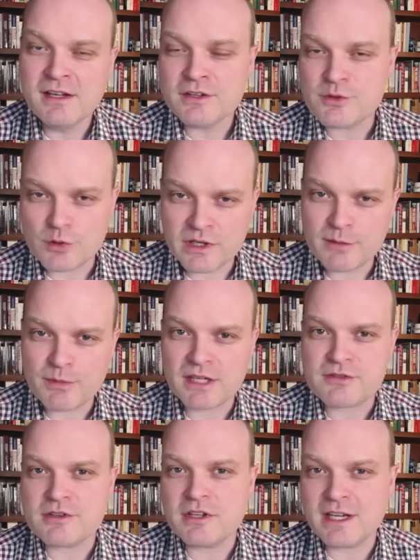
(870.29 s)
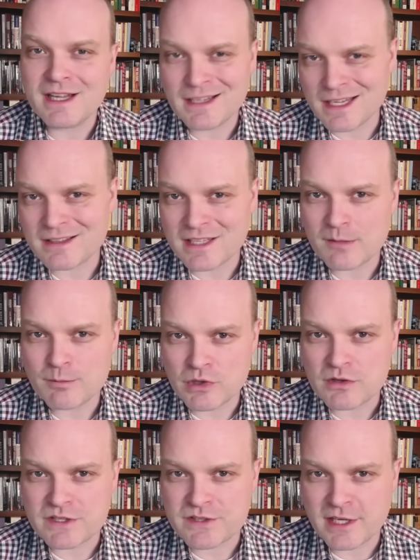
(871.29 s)
join the Patreon, and get that
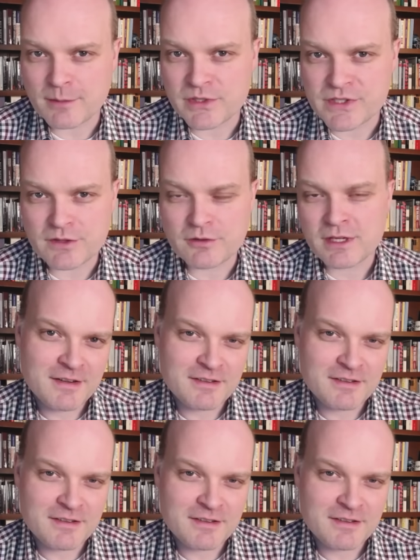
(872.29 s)
bonus episode.